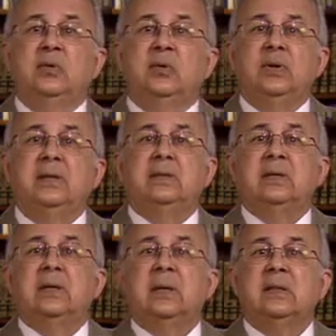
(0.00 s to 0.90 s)
to
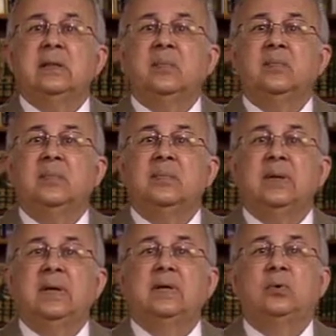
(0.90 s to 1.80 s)
integrate them
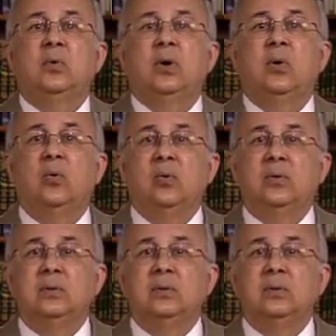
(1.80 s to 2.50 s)
into a whole.